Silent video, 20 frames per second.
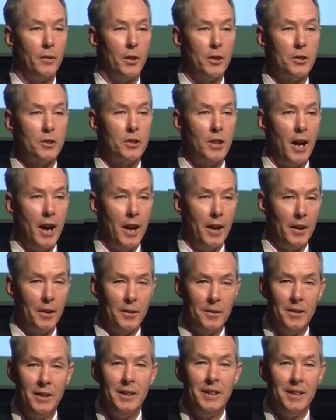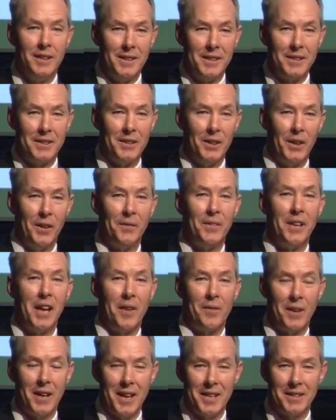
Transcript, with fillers: first child. So if he ever